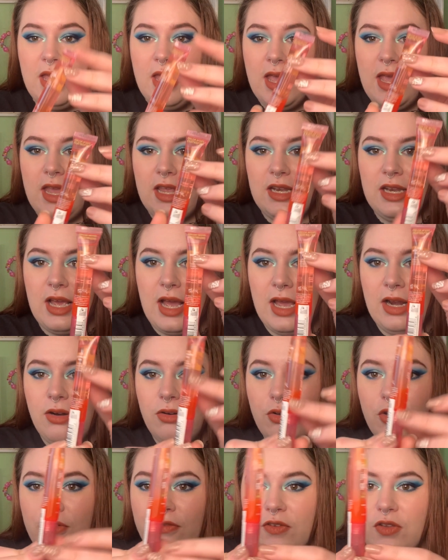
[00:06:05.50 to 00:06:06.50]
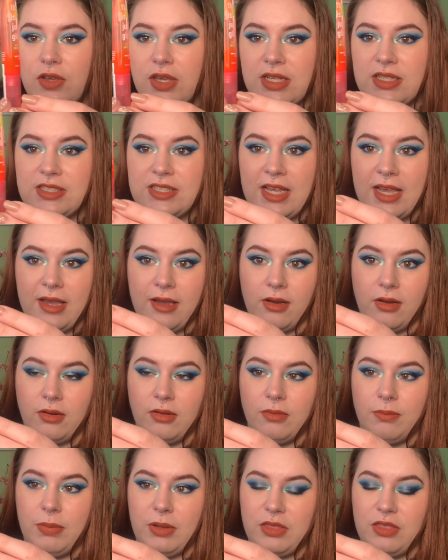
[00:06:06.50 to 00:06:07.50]
And I don't know if you can
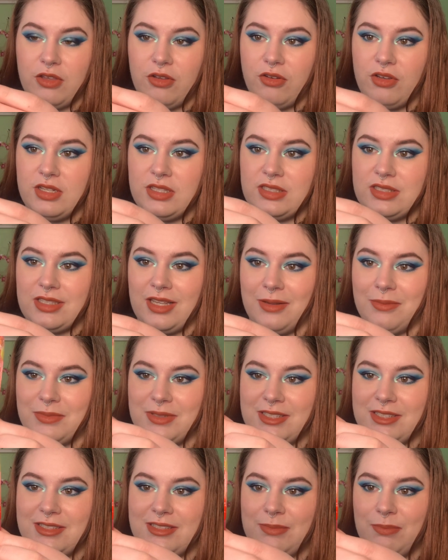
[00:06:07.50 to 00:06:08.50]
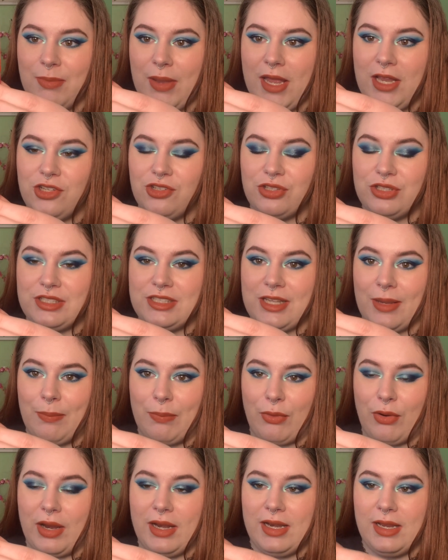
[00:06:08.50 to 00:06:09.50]
tell, but there is some major
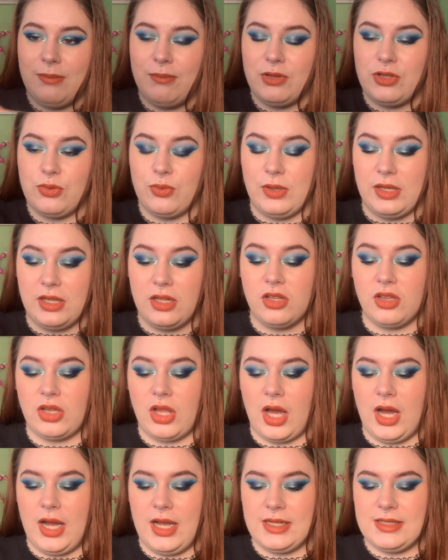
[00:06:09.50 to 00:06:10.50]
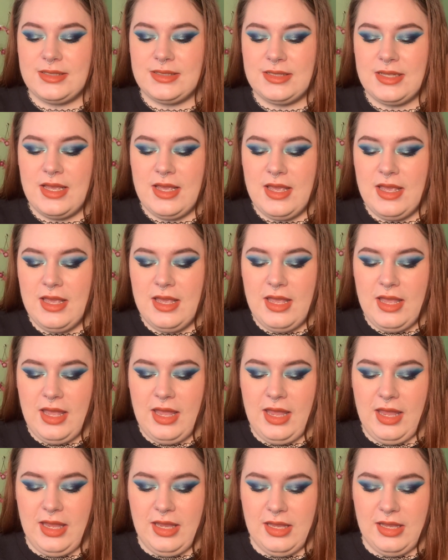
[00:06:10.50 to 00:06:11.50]
separating between gloss
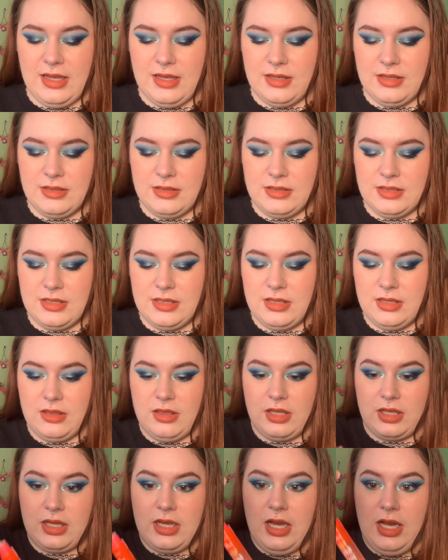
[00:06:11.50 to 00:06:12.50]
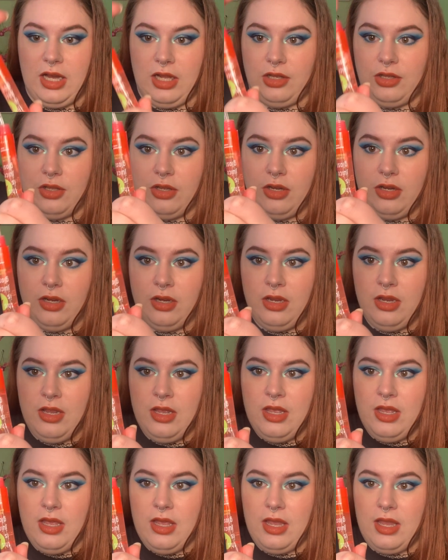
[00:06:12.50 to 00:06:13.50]
and the color.
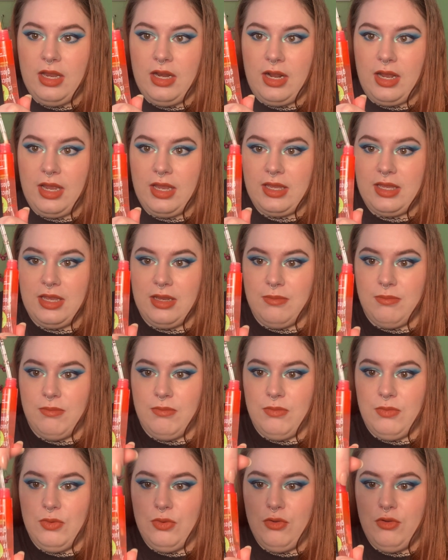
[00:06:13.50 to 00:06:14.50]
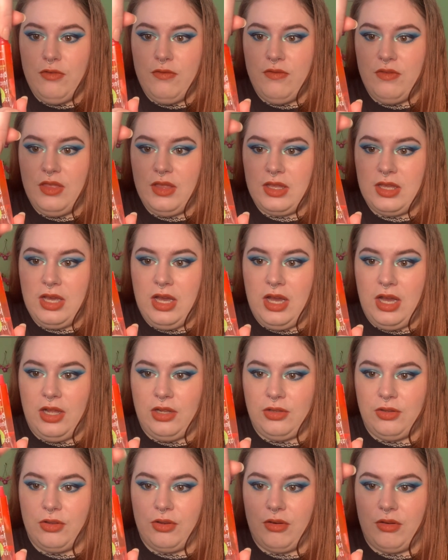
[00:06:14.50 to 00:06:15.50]
And I can move the
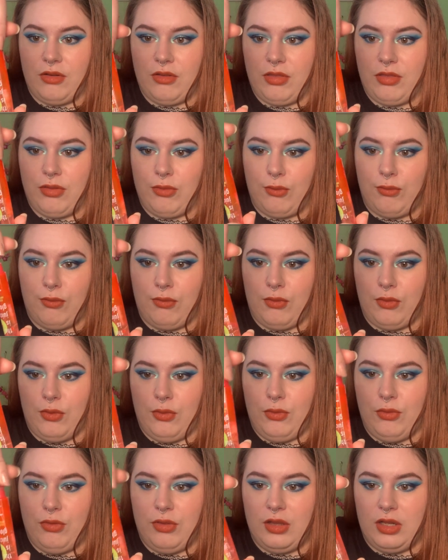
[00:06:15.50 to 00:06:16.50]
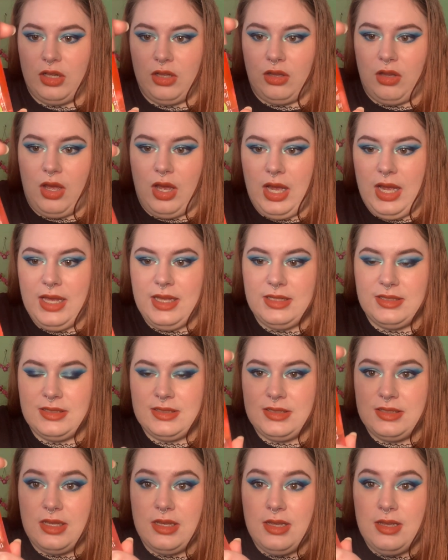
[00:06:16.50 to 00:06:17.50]
color through the gloss.